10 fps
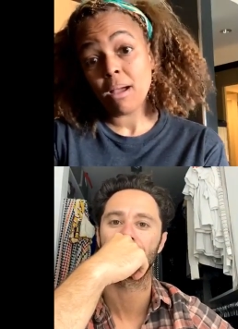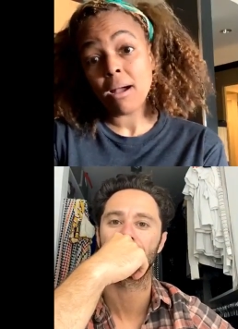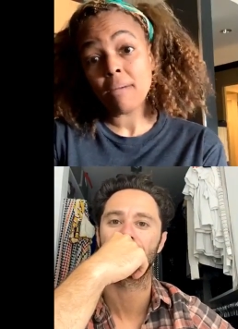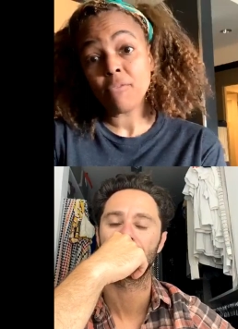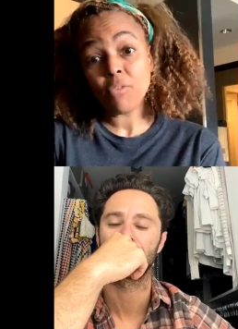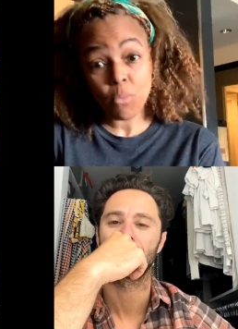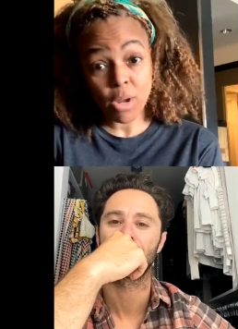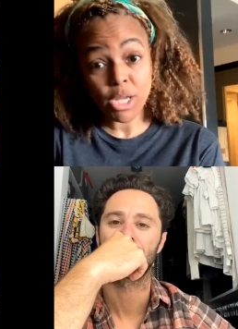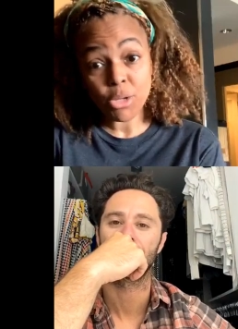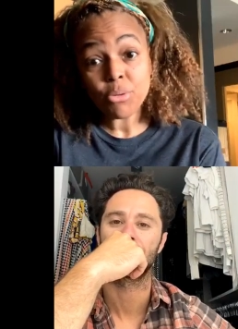Speaker 1: from home
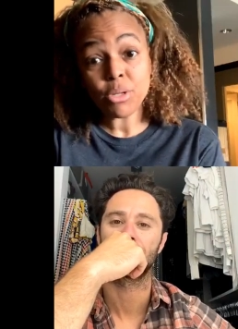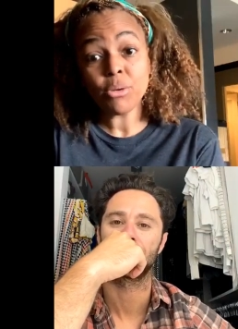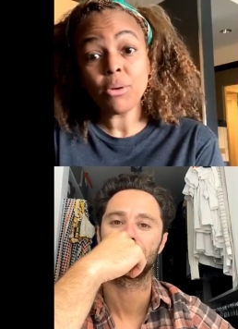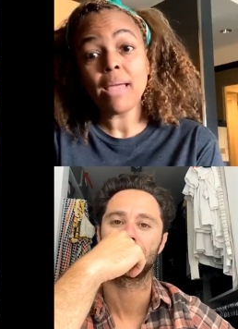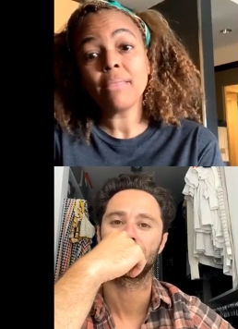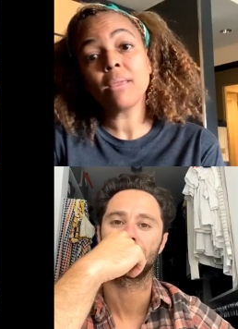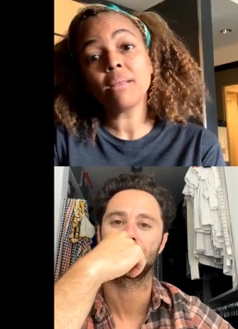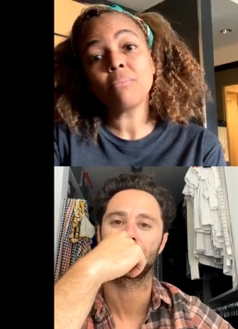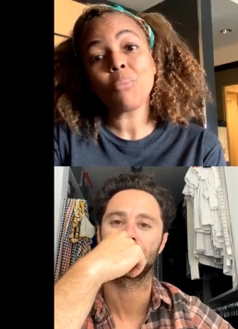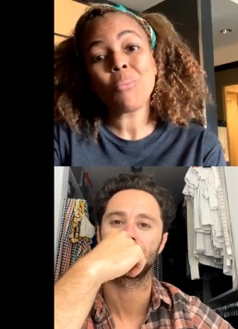um, for what you
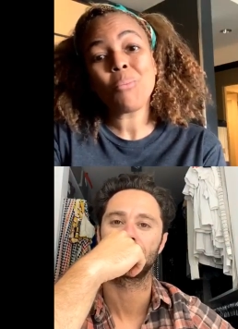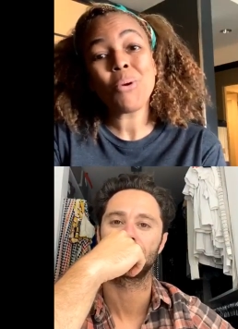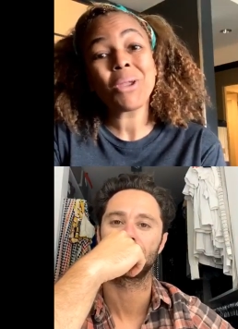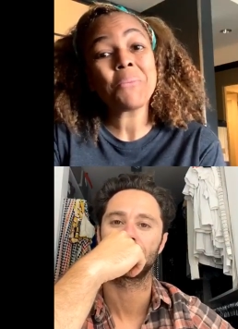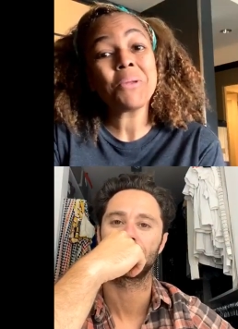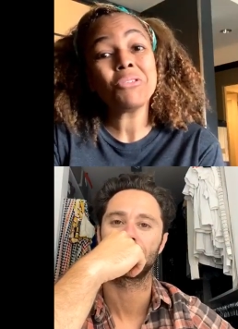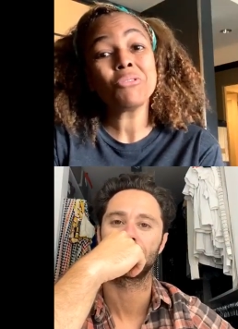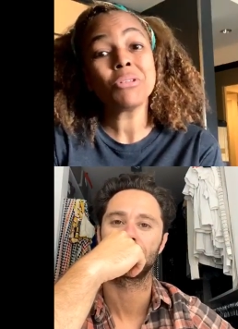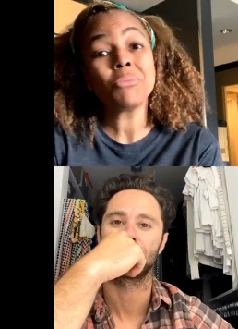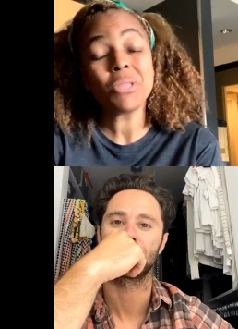do and then
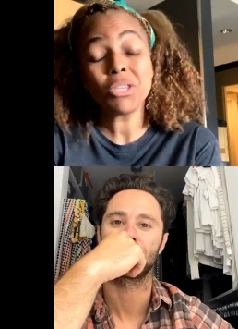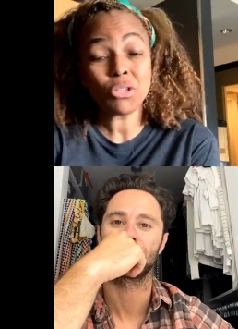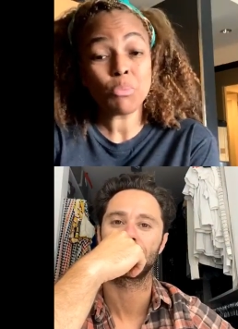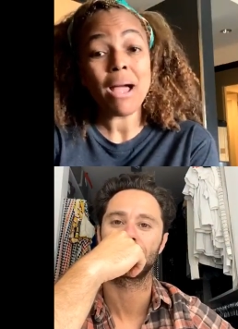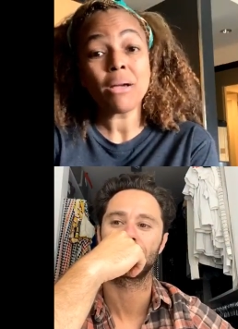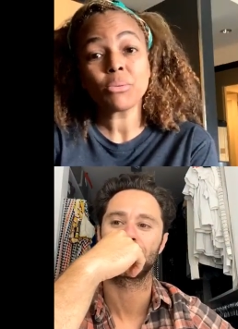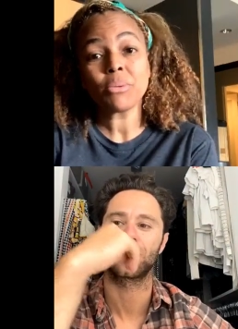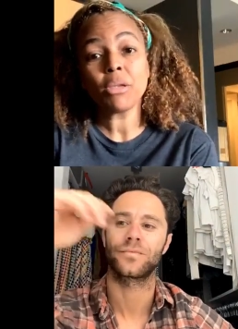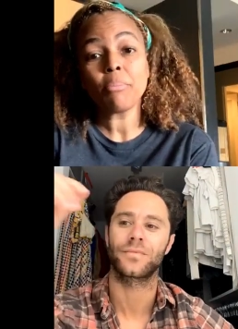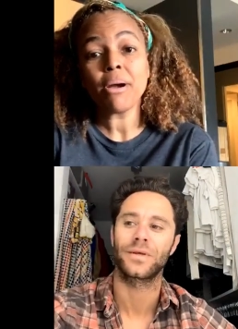working with your
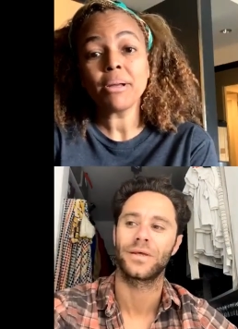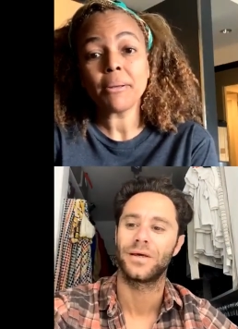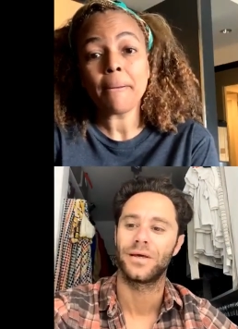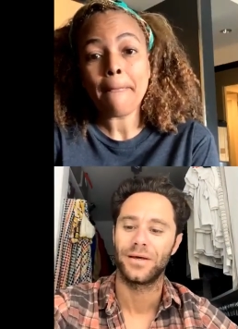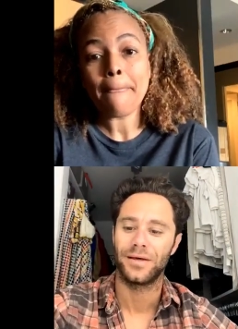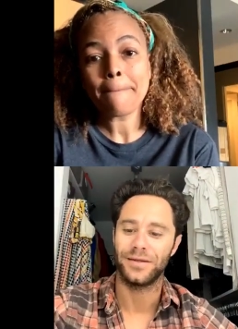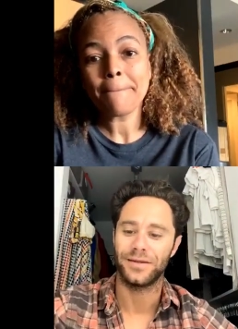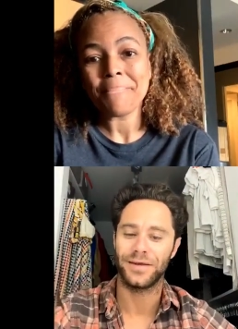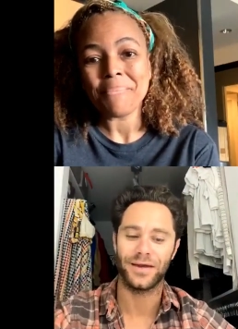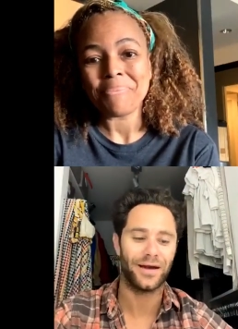with your spouse with your
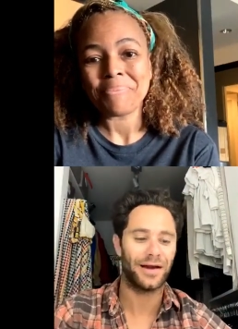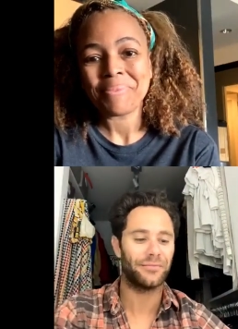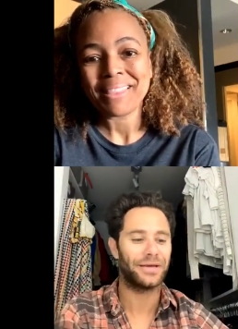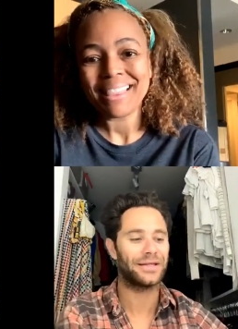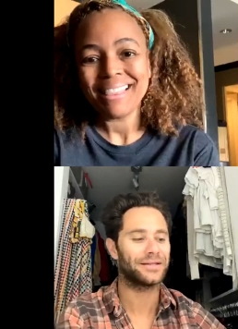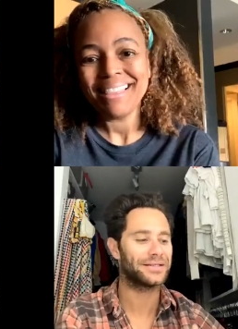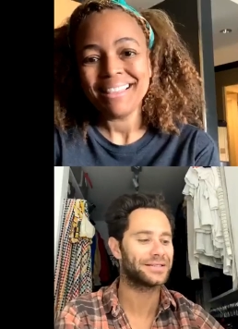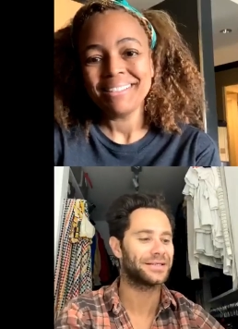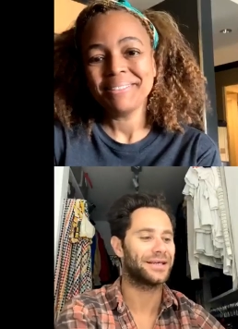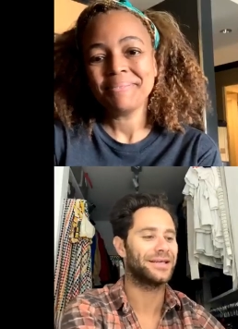partner
Speaker 2: yeah
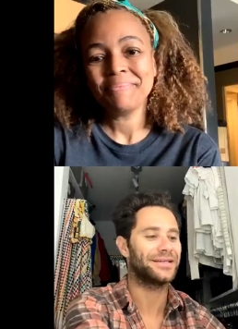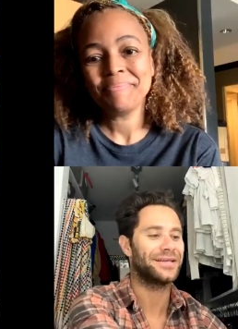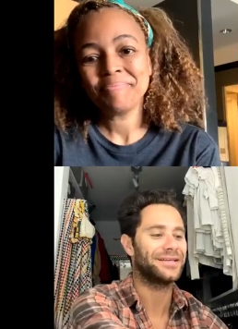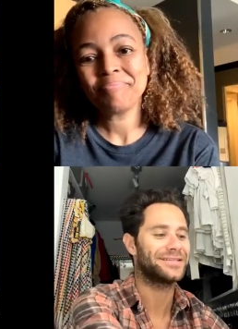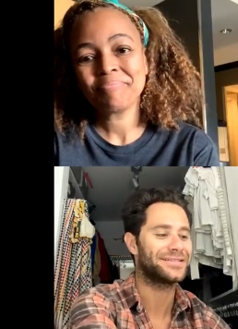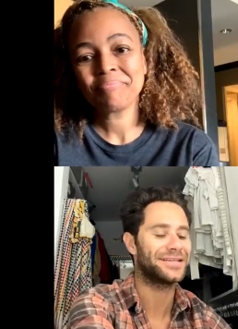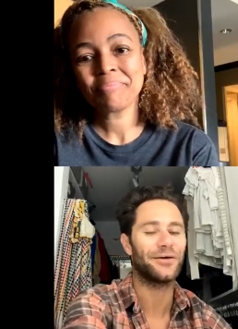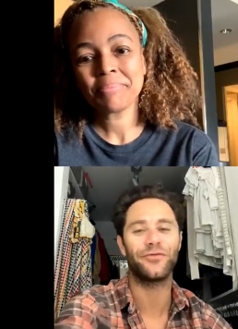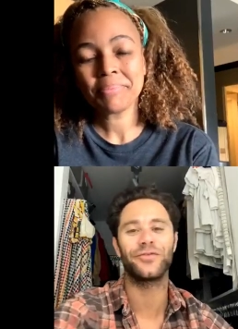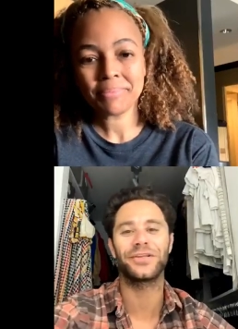i mean listen
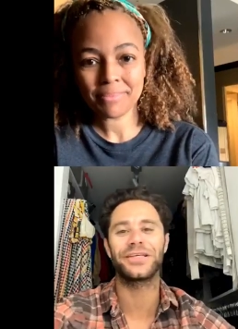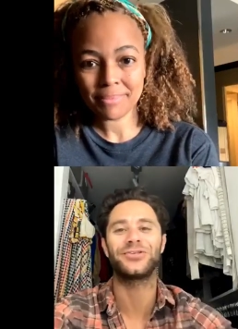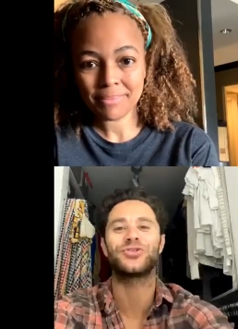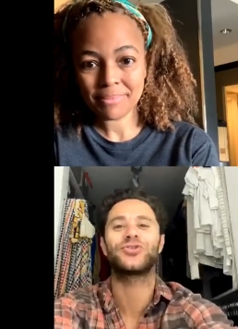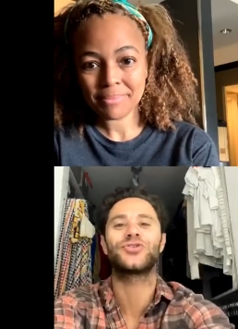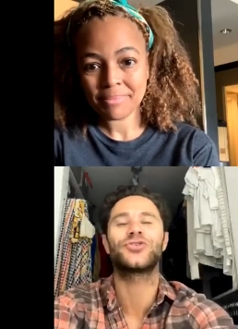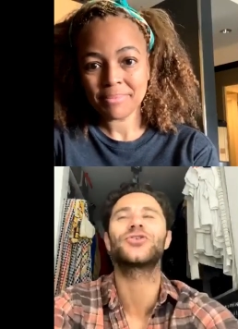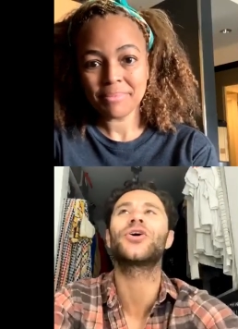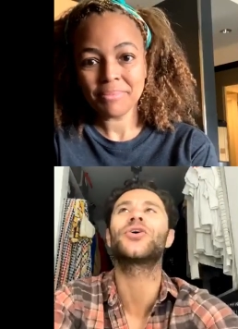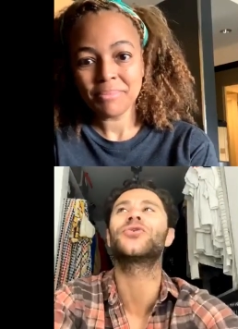it it's
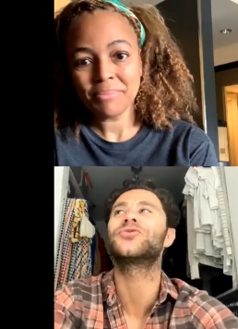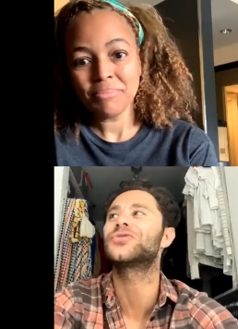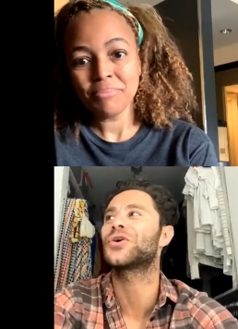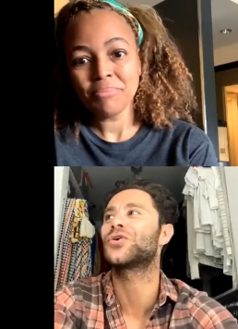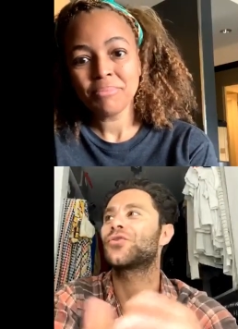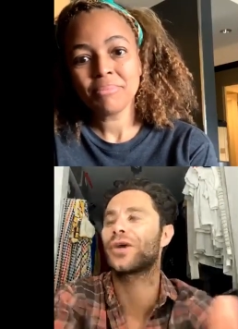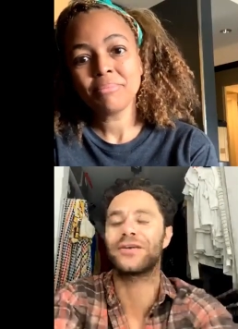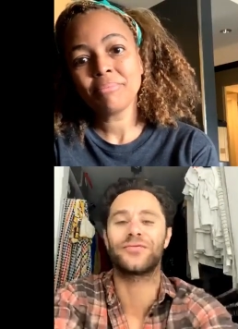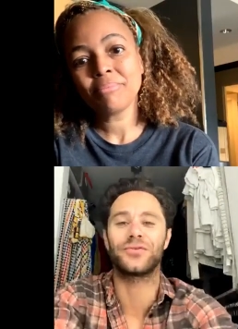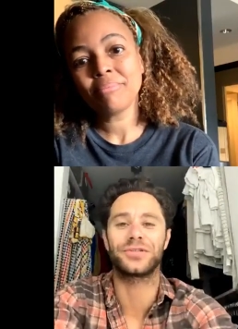definitely so
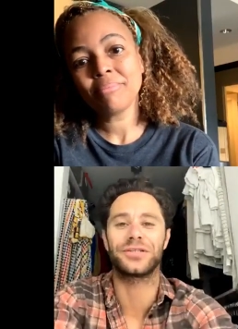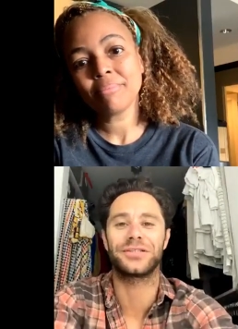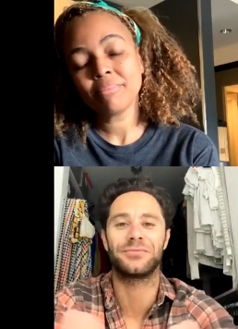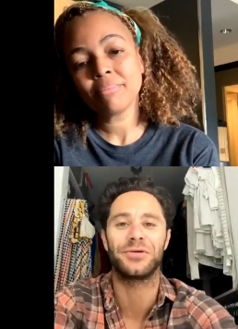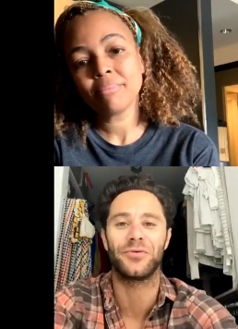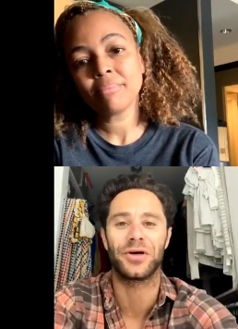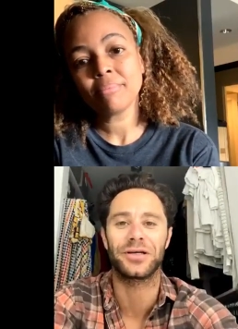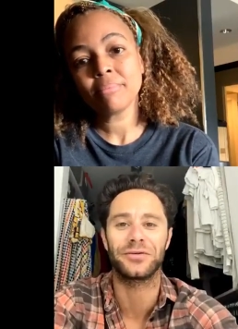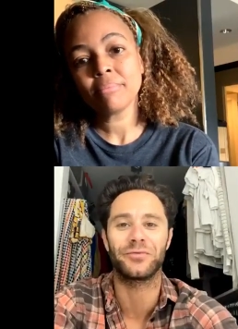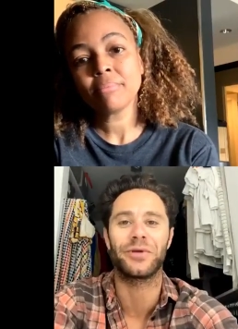so grateful
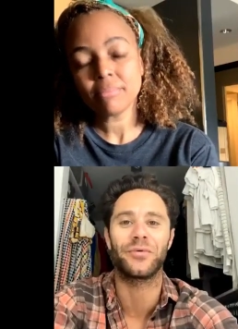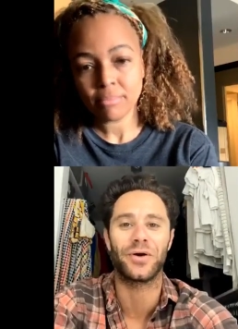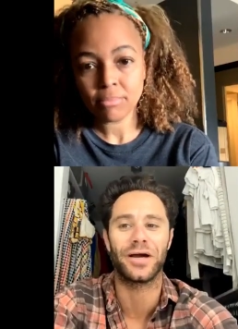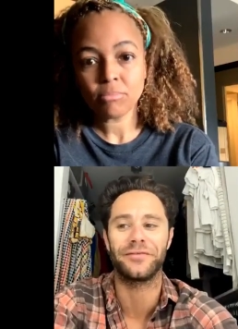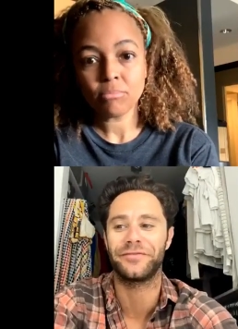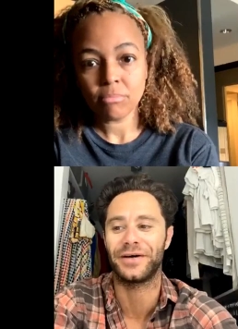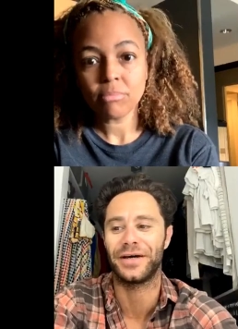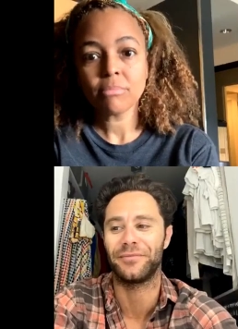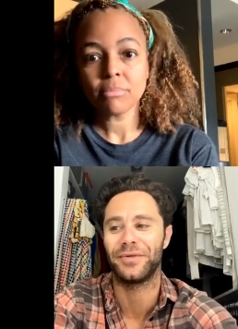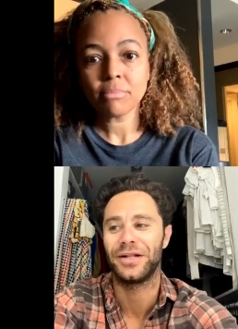to, to be working with
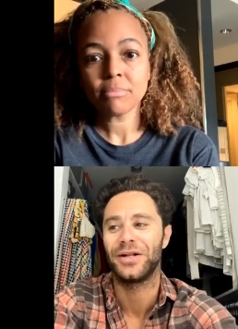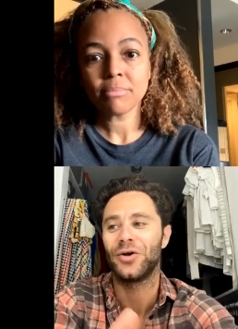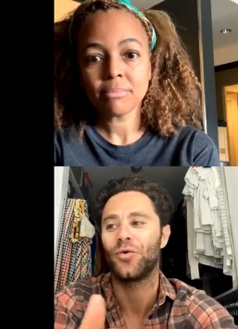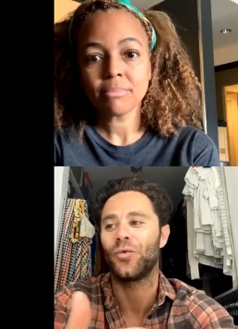my wife.